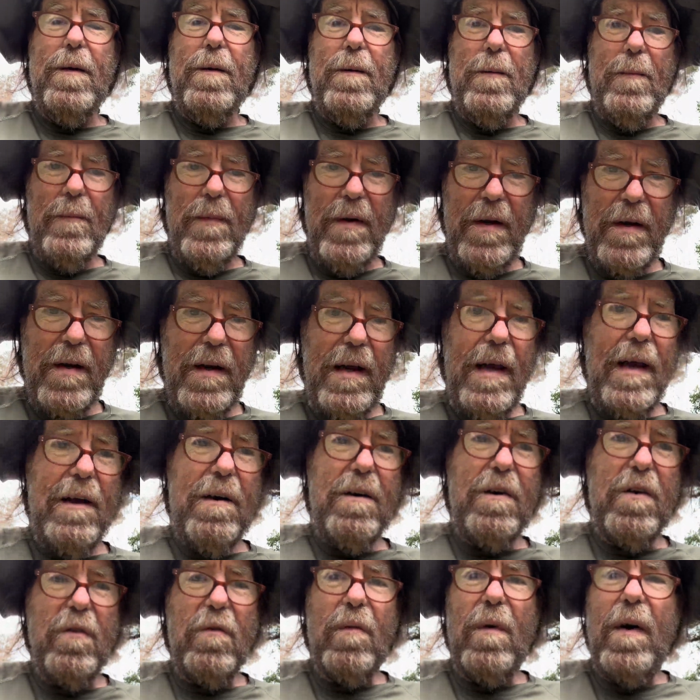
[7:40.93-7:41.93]
But yeah,
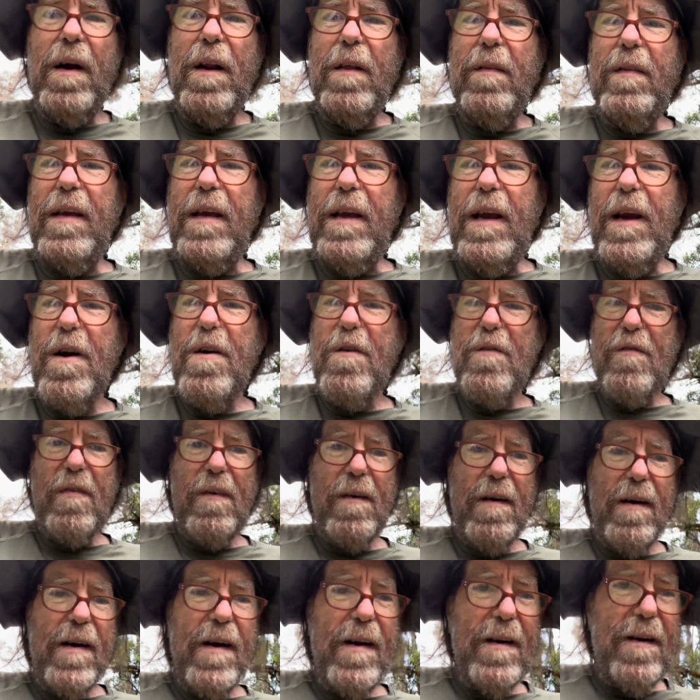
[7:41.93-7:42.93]
I was running the air
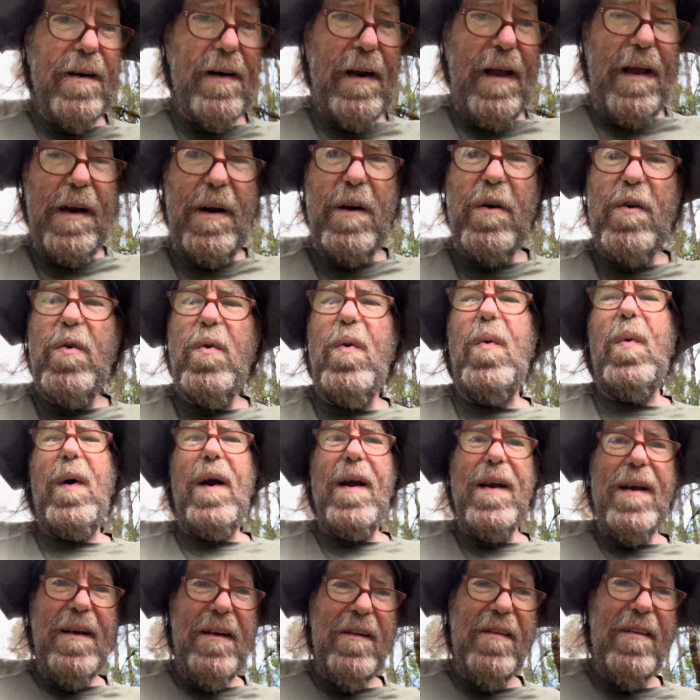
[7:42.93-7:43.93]
fryer like
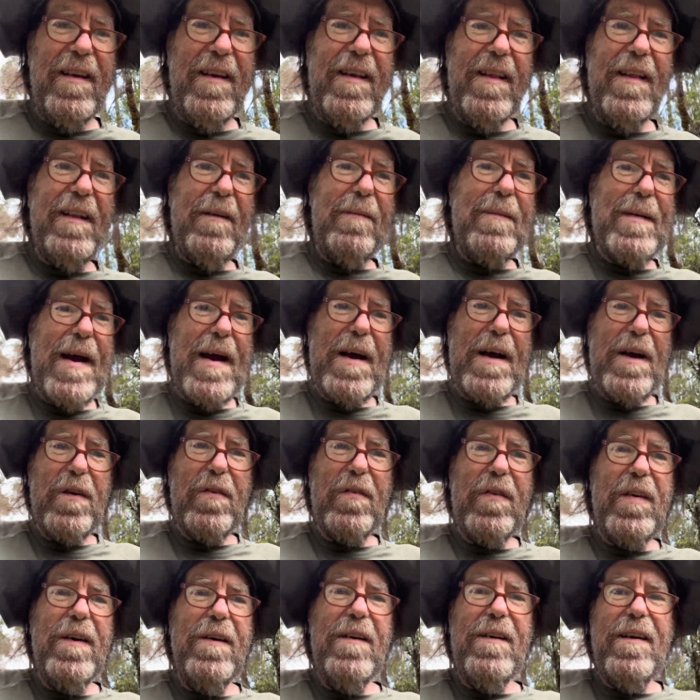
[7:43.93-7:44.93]
crazy the
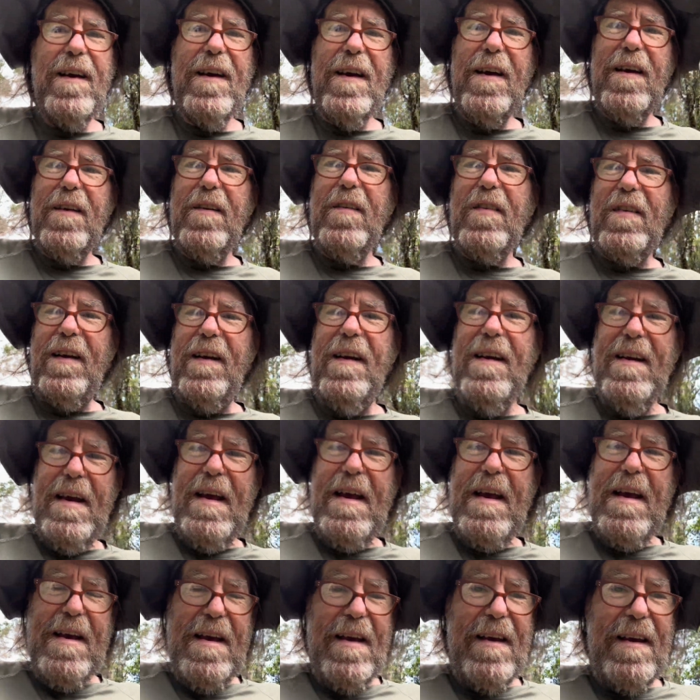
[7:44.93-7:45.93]
past few days. And
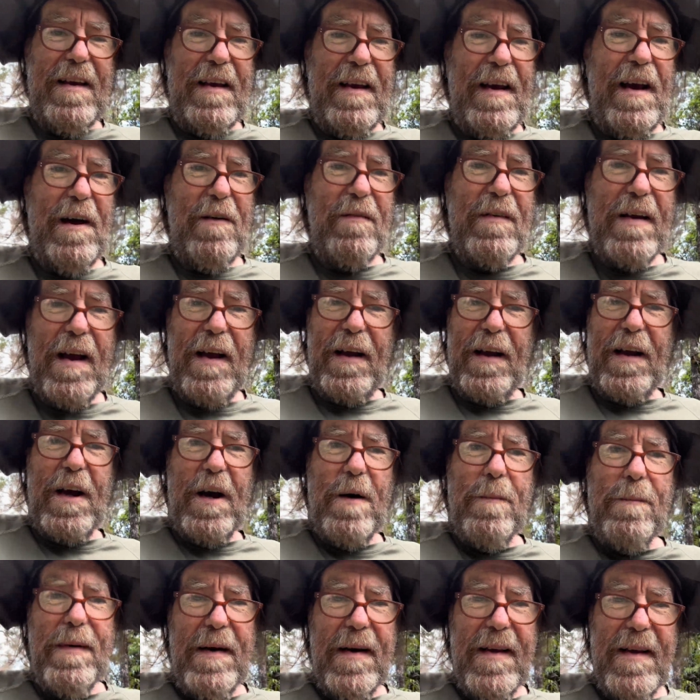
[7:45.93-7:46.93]
yeah, I've got
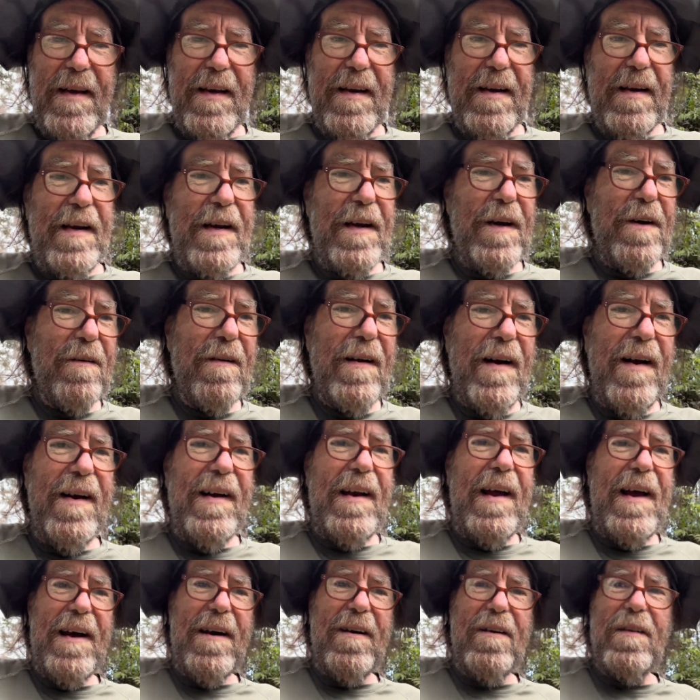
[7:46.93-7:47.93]
company in here right
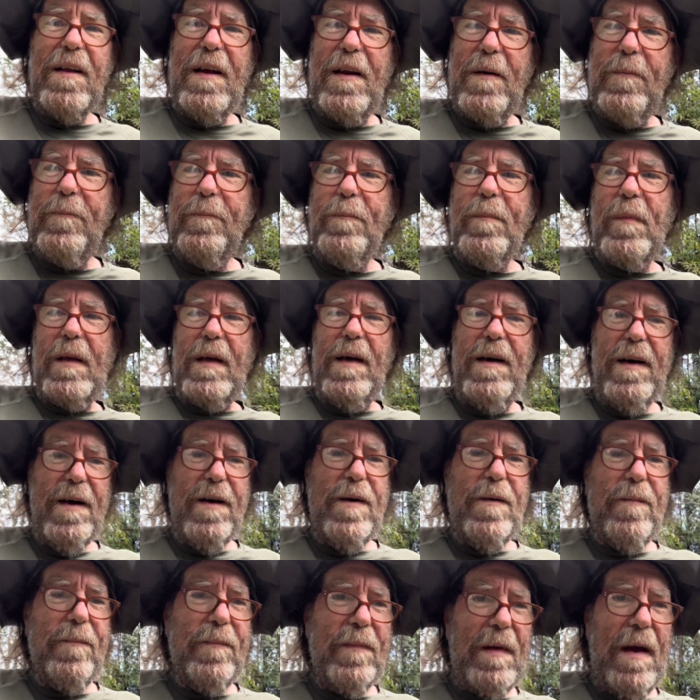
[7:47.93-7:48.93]
now that
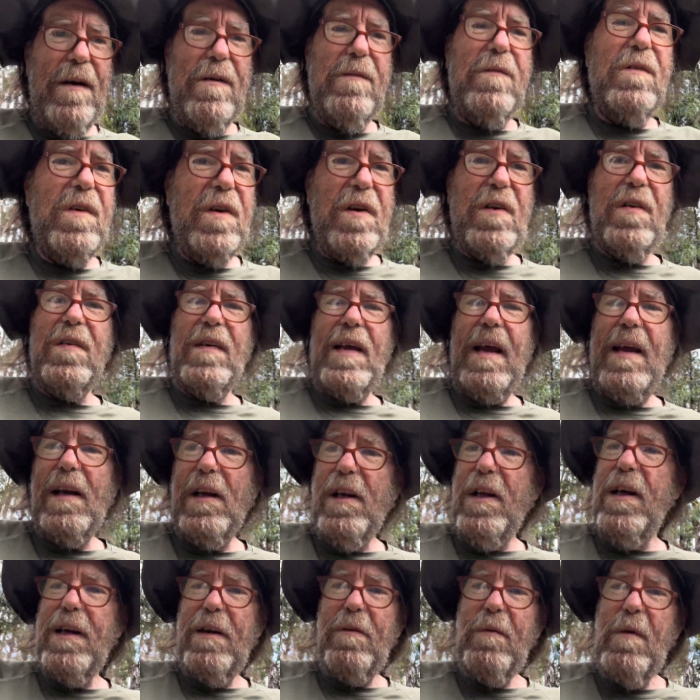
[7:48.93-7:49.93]
um, I'm just saying,
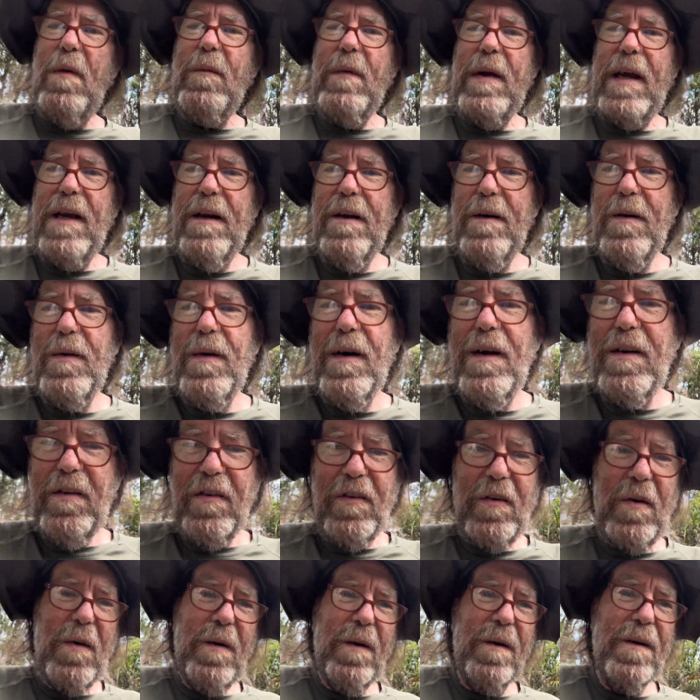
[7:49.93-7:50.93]
look at what we can do on
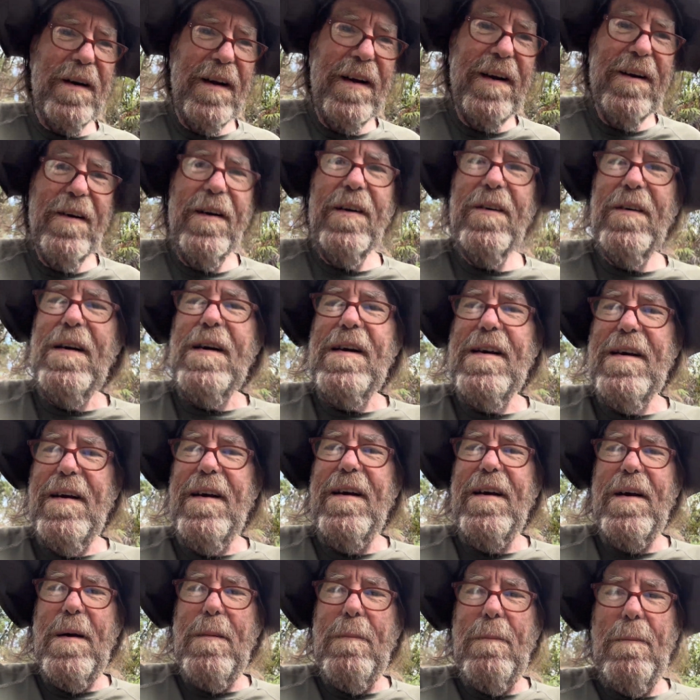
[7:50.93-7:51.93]
solar, you know,
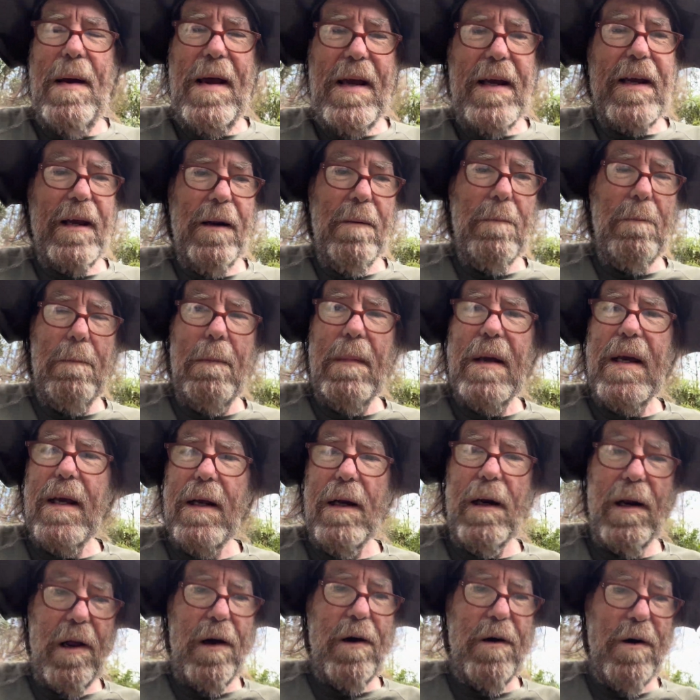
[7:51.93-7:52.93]
making
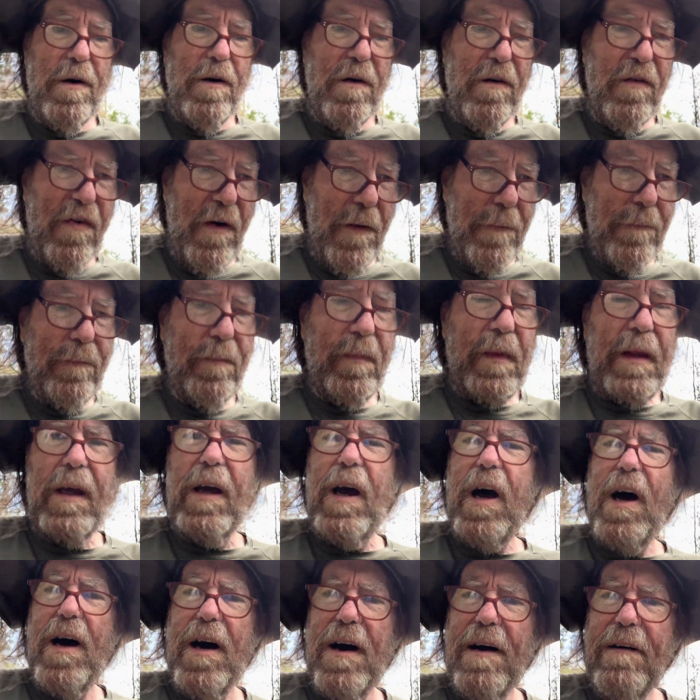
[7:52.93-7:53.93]
meatloaf,
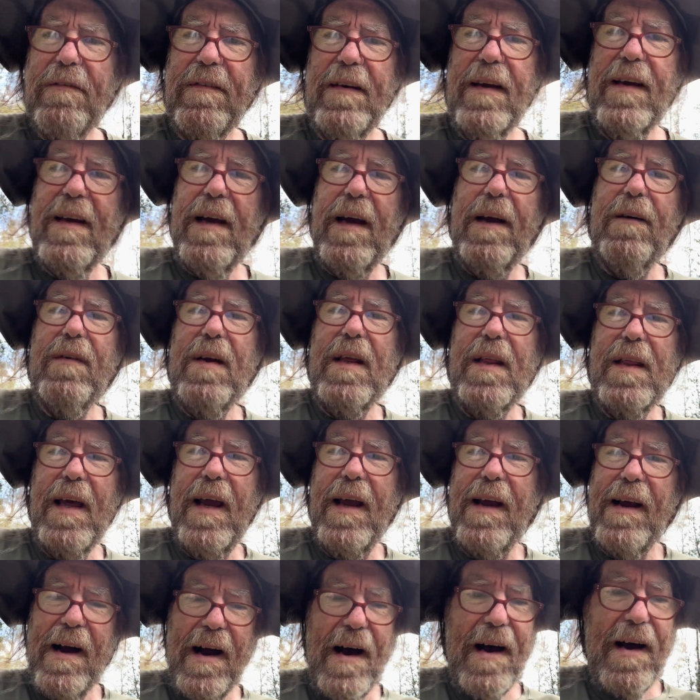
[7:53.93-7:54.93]
coffee,
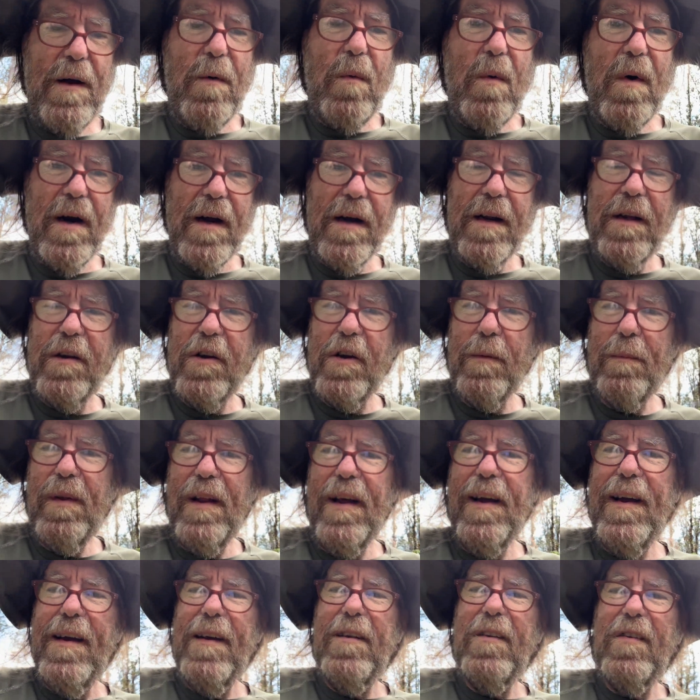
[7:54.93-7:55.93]
everything, high wattage
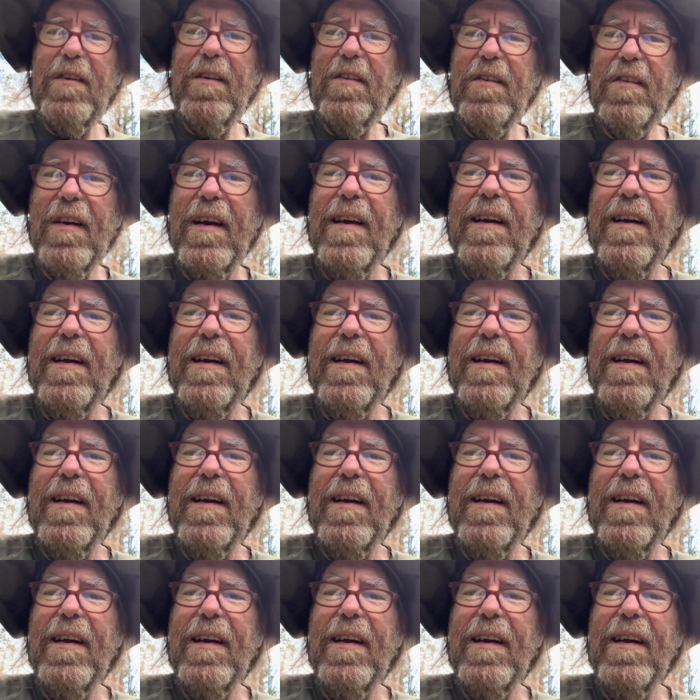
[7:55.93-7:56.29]
appliances.